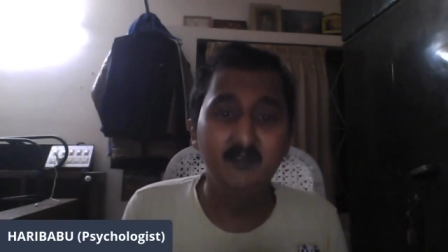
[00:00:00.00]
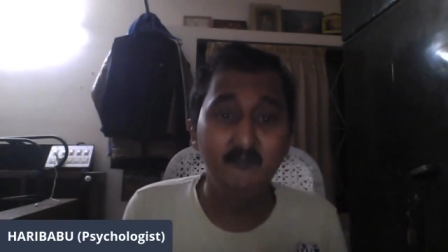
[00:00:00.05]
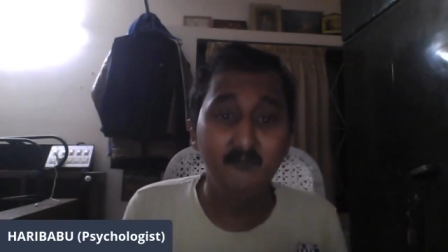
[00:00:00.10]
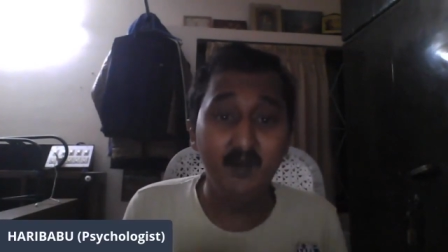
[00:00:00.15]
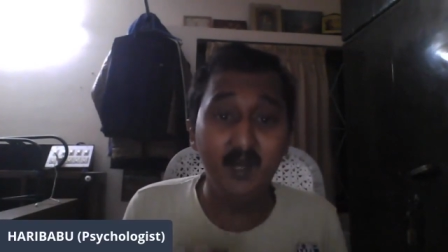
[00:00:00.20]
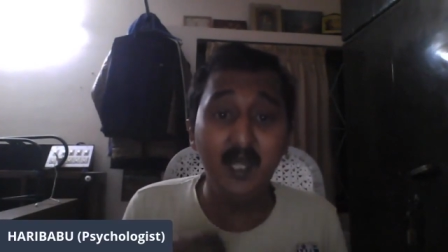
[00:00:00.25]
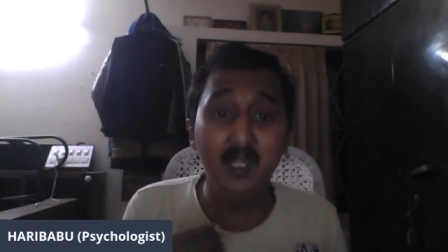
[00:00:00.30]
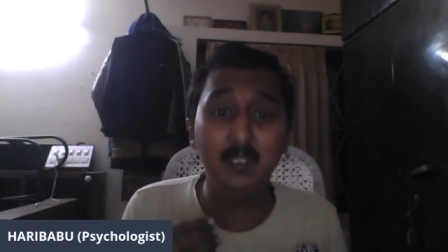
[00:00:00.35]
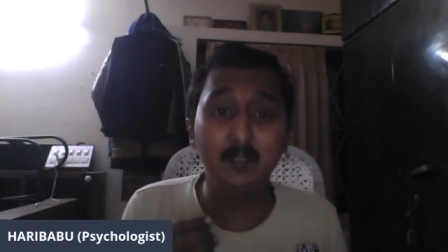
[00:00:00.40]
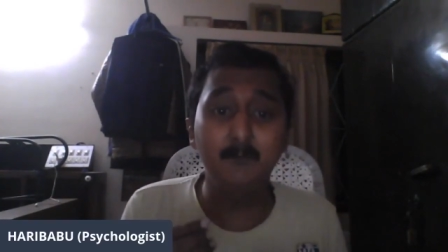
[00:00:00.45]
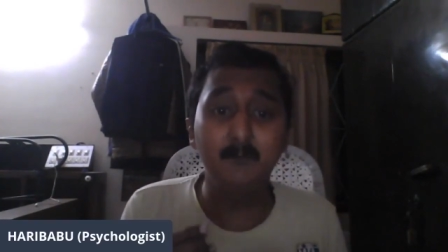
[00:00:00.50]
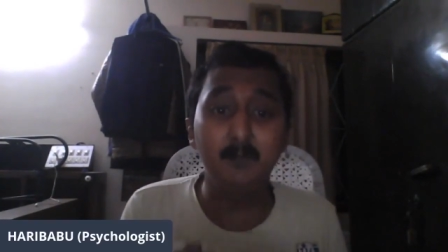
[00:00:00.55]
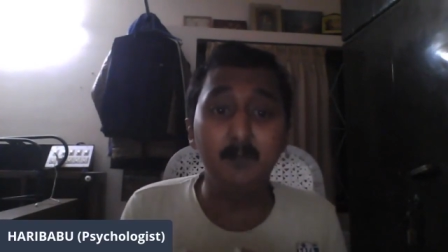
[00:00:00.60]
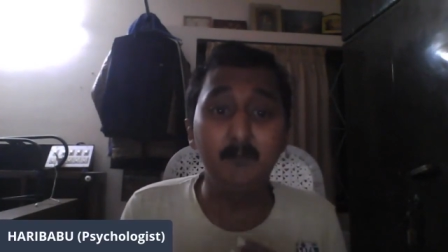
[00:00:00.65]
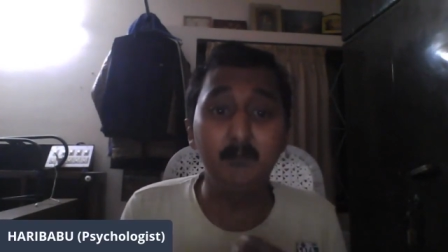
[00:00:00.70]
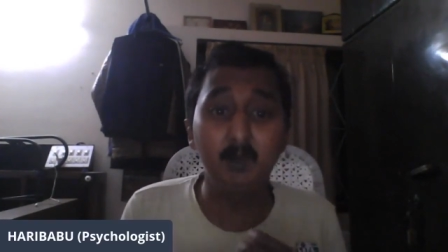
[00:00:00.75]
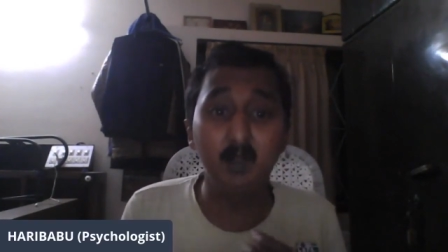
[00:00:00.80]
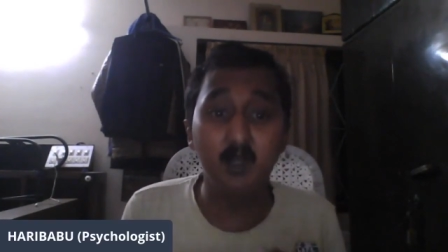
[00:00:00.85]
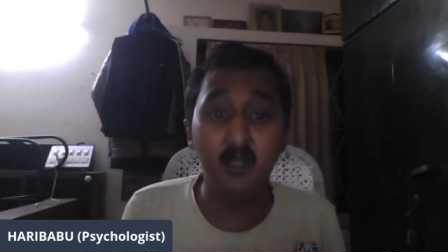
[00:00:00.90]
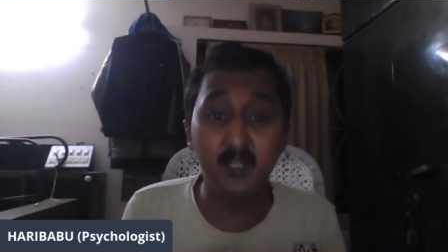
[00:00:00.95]
where the
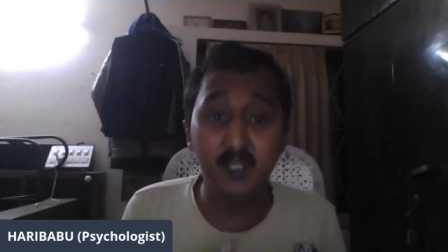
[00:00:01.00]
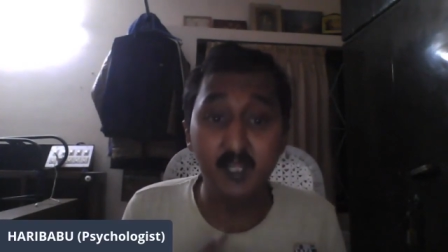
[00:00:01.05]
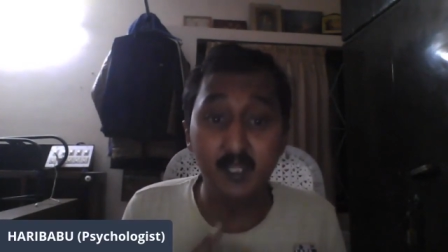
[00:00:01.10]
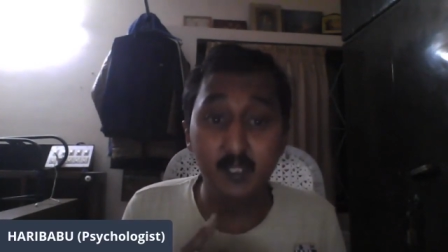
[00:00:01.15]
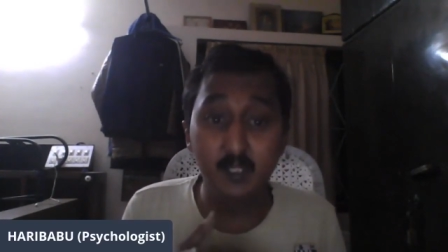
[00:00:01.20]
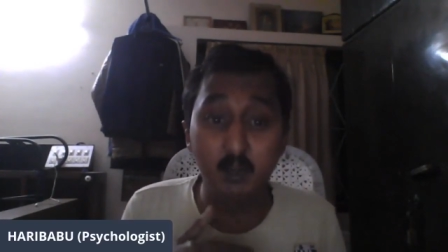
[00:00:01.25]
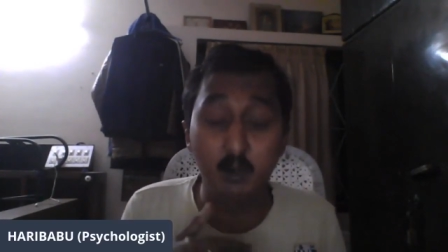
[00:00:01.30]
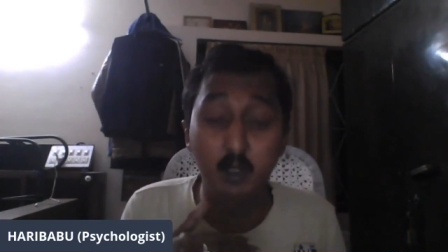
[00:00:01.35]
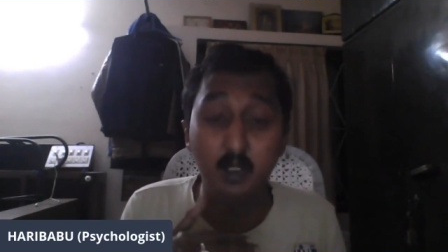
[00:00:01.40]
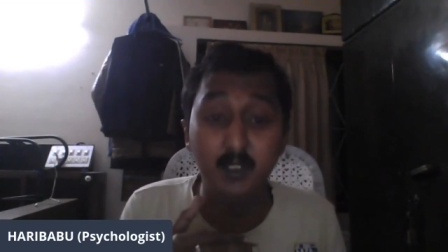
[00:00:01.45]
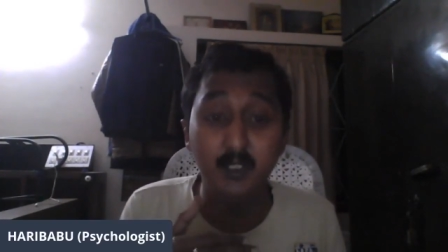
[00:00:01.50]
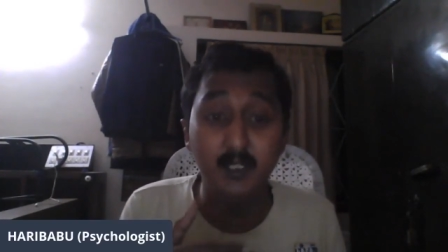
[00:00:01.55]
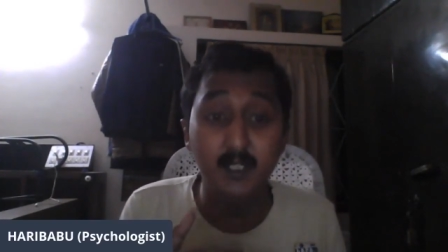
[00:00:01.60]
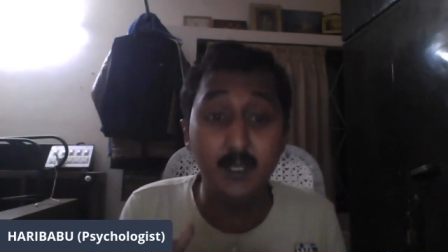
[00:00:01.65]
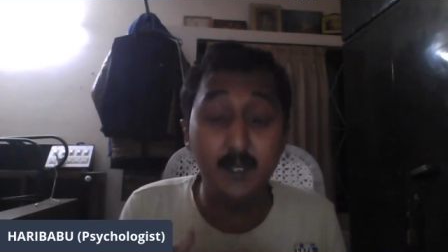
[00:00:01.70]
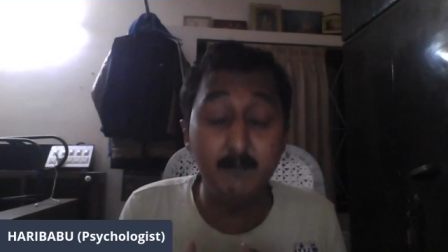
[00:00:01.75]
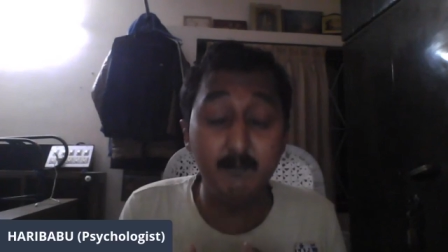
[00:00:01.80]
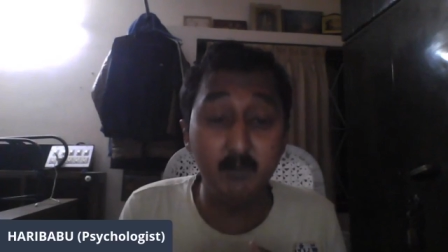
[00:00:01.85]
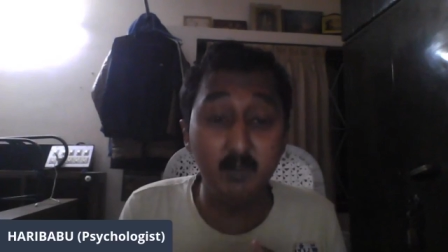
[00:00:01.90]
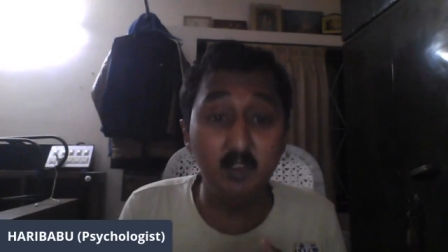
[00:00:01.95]
people are not
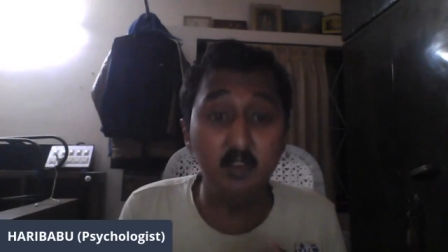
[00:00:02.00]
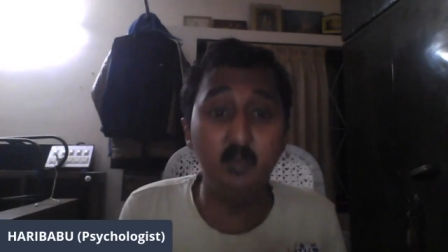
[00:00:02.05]
able